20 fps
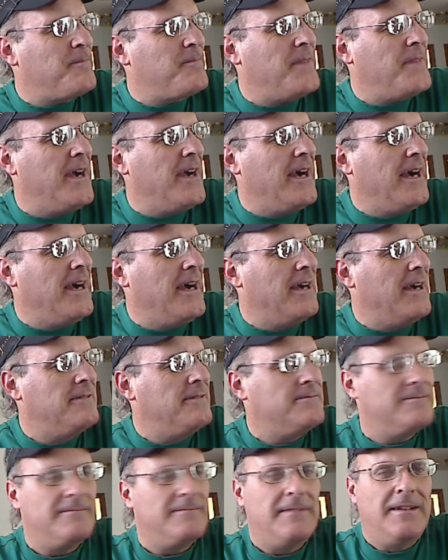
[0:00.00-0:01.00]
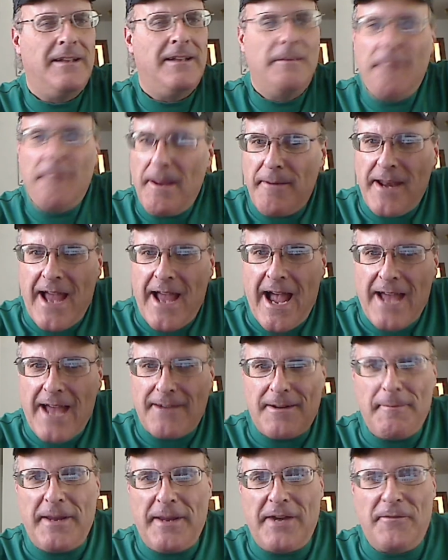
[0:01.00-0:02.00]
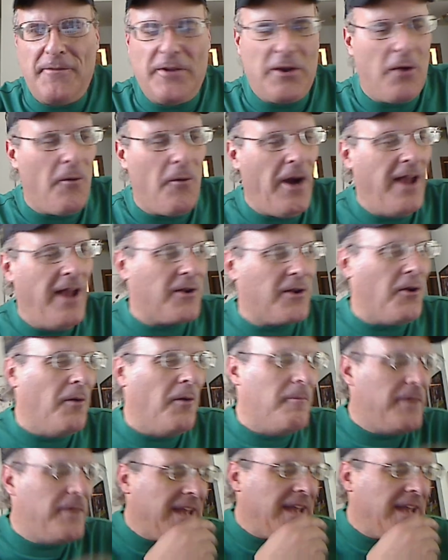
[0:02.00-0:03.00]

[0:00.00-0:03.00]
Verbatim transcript: Uh, maybe not. I made a video a while ago. They